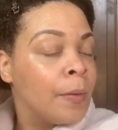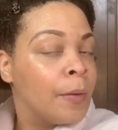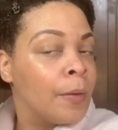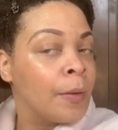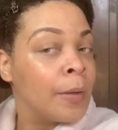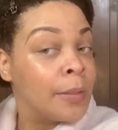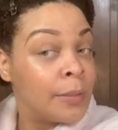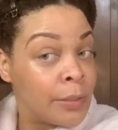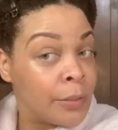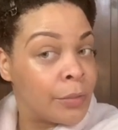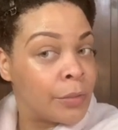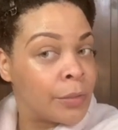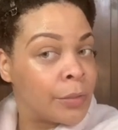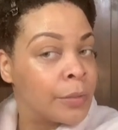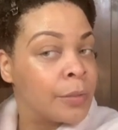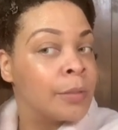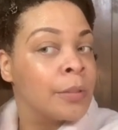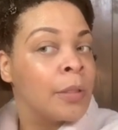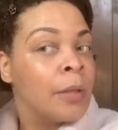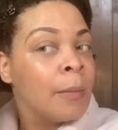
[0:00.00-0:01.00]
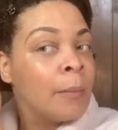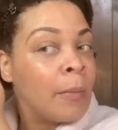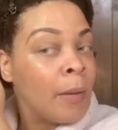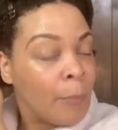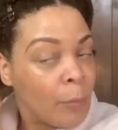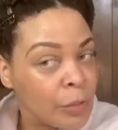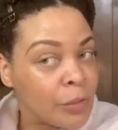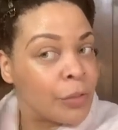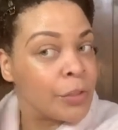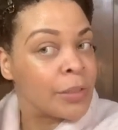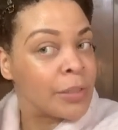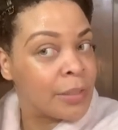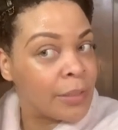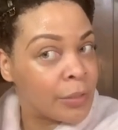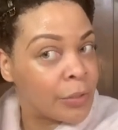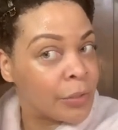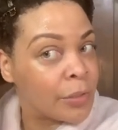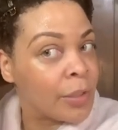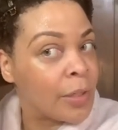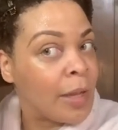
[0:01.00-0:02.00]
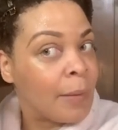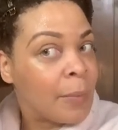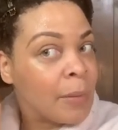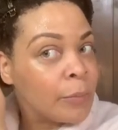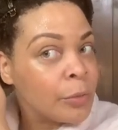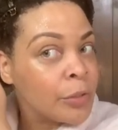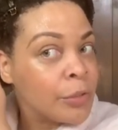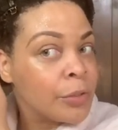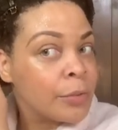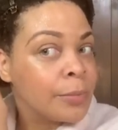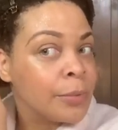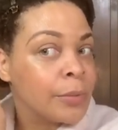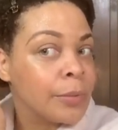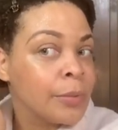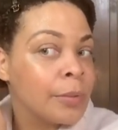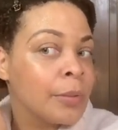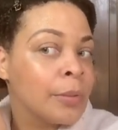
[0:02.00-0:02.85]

conditioner, my moisture conditioner, not my Shampoo.